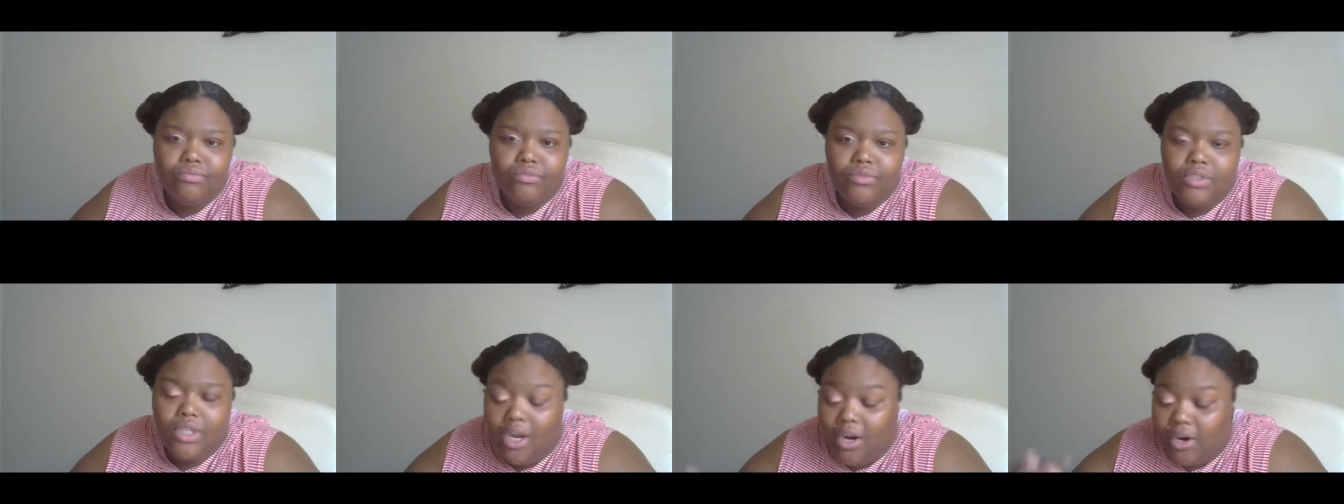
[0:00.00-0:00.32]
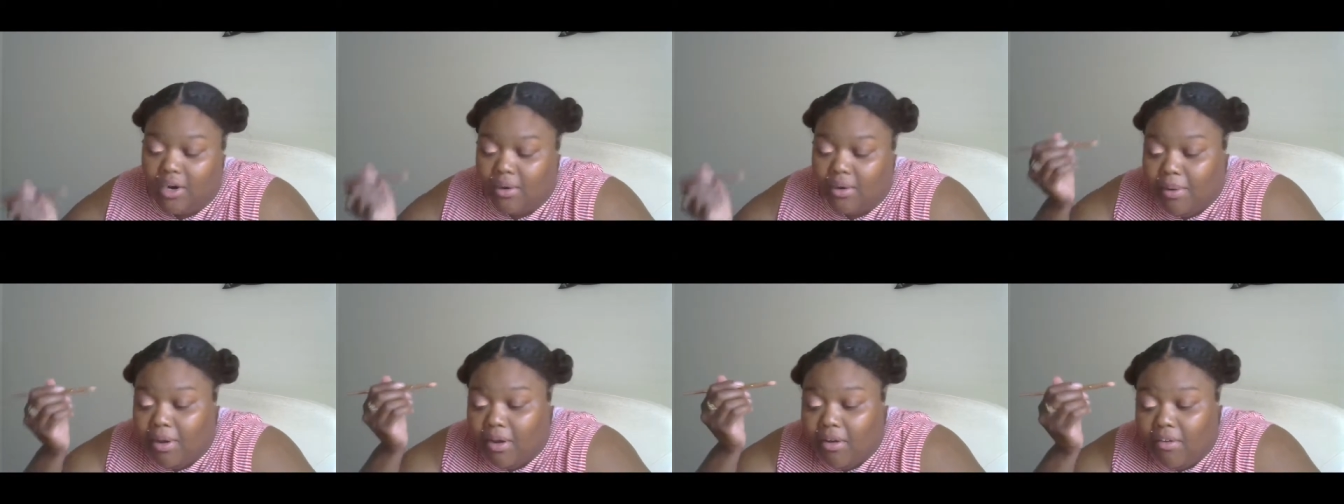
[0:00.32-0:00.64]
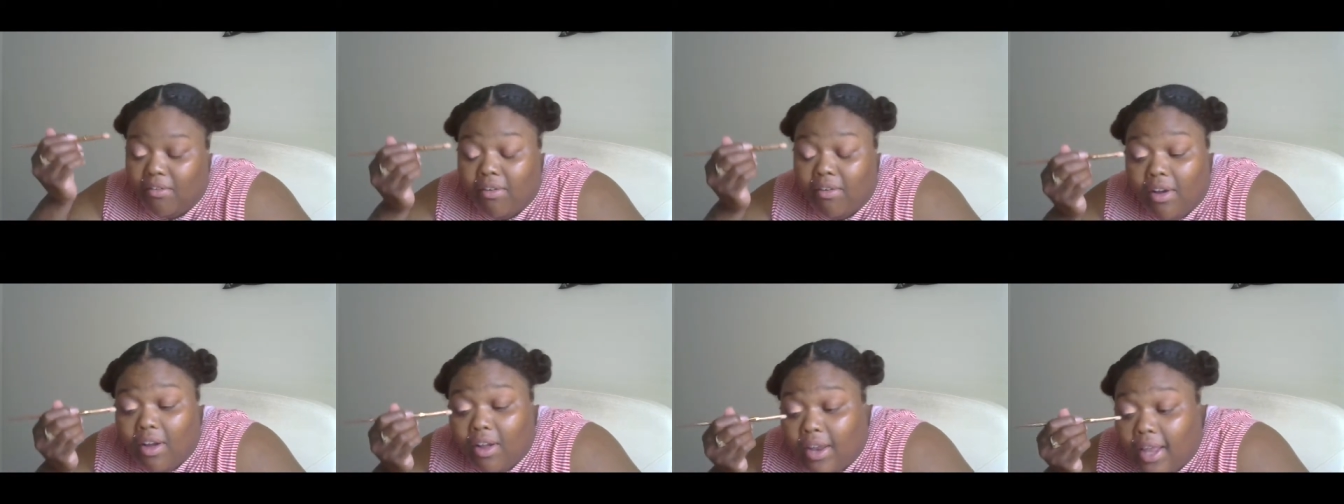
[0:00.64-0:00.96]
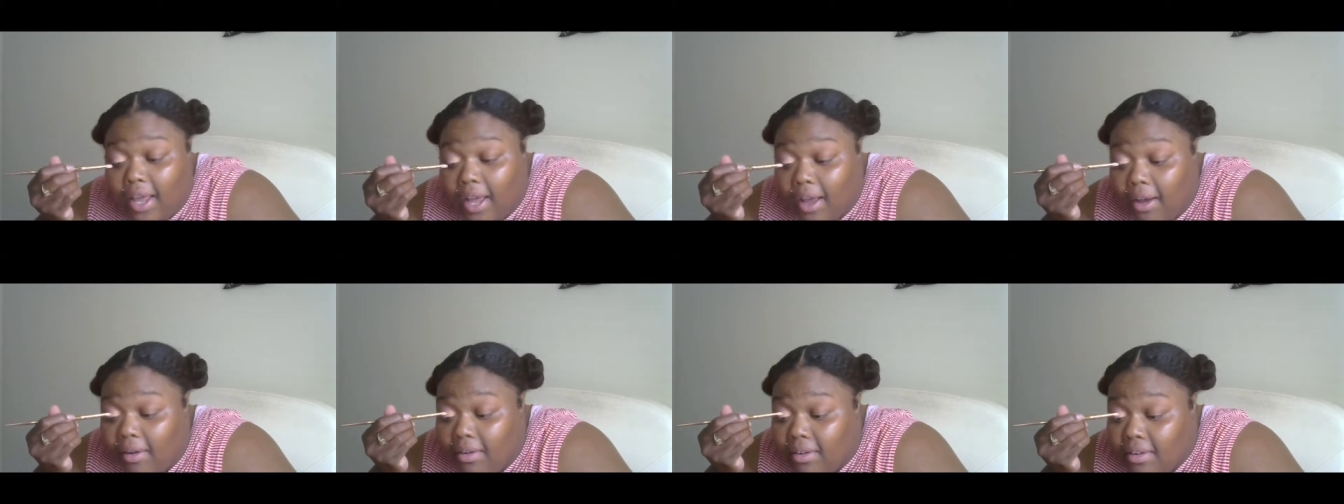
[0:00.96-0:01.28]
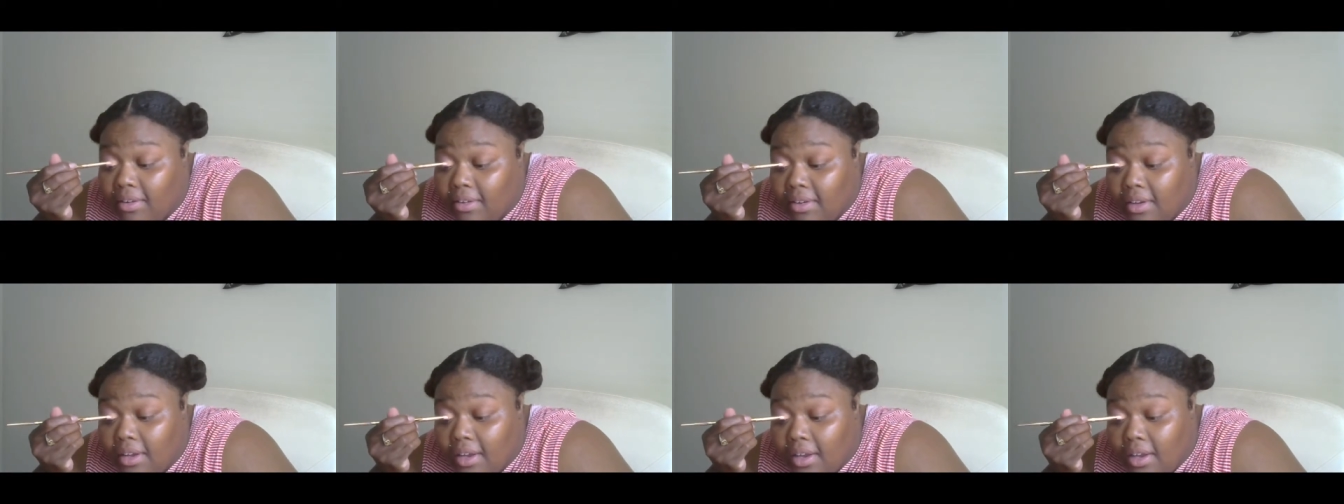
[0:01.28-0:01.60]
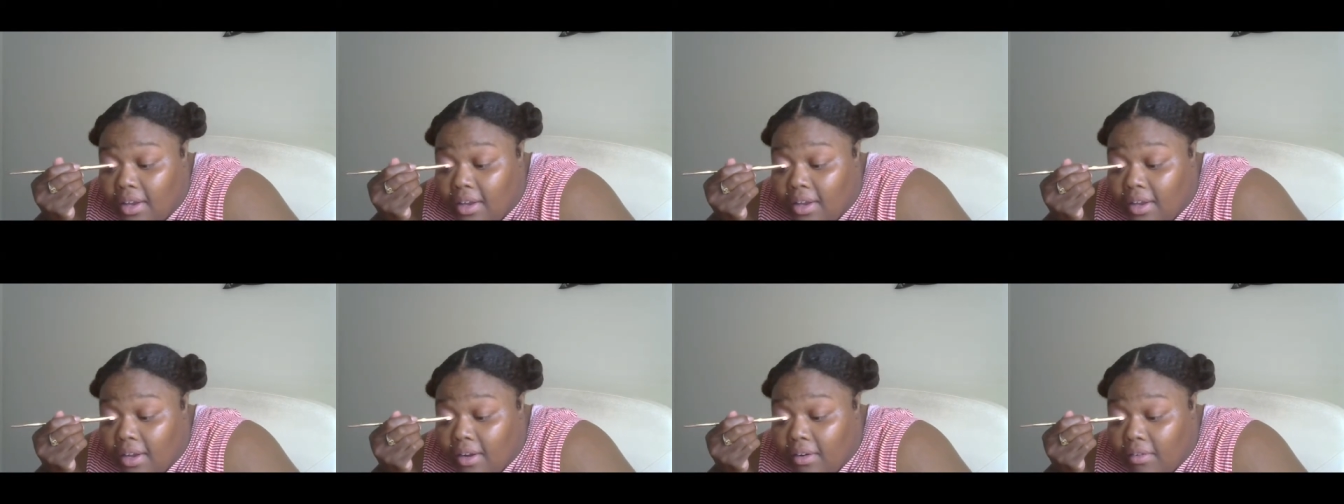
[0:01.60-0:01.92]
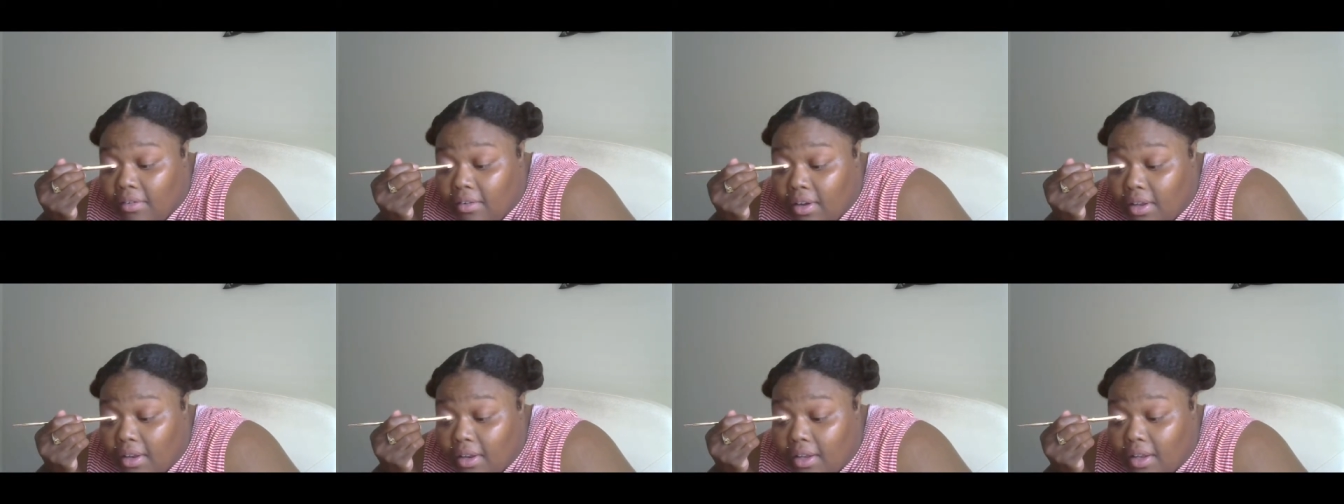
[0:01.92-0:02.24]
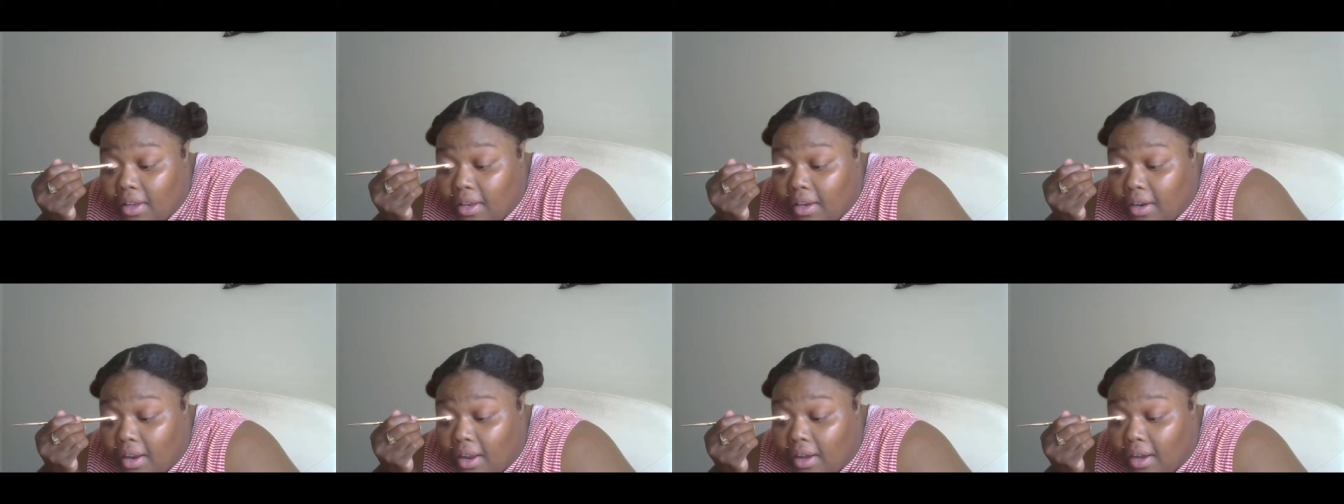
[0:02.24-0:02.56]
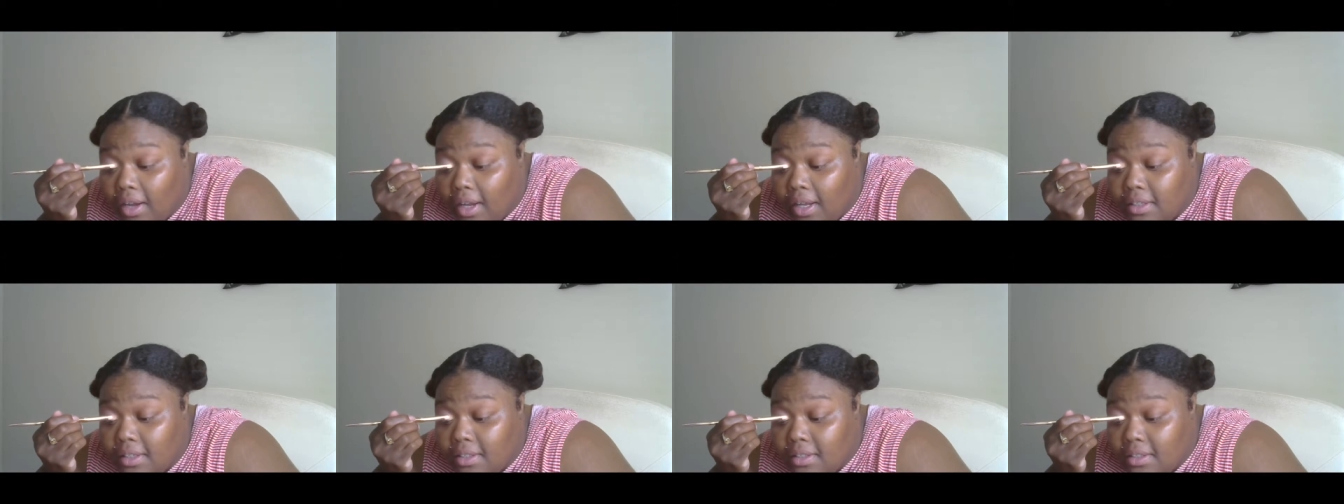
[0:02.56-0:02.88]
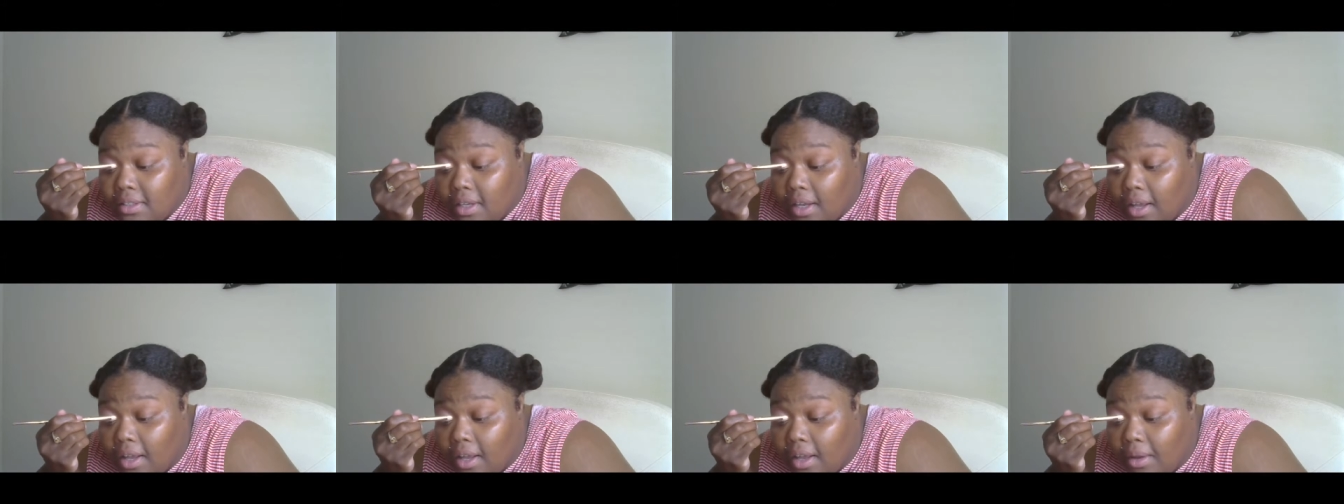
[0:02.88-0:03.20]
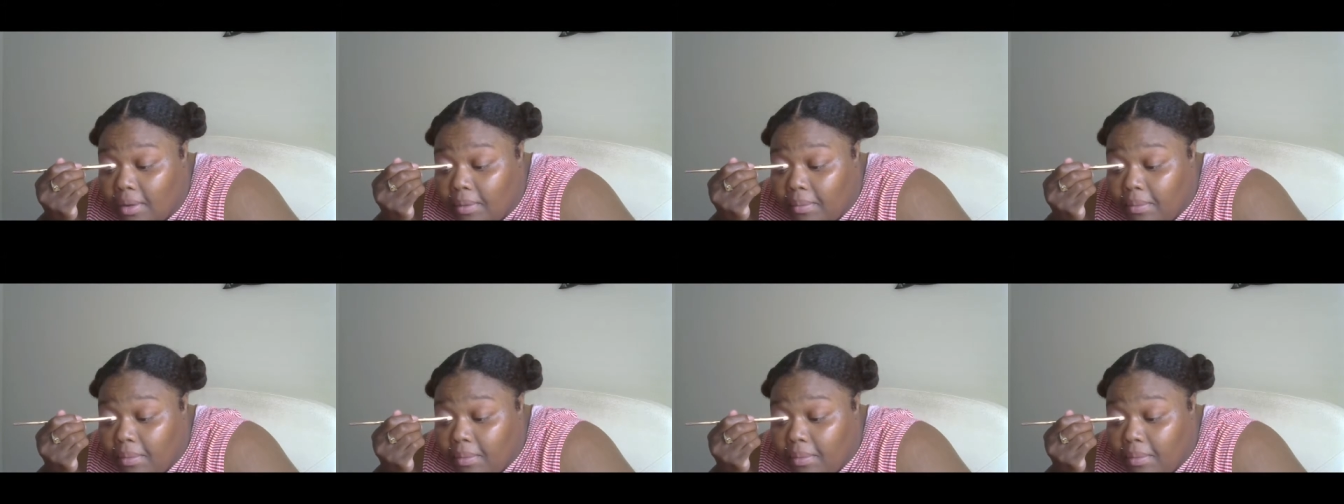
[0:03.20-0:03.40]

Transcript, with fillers: cared about fallout, really, long as um,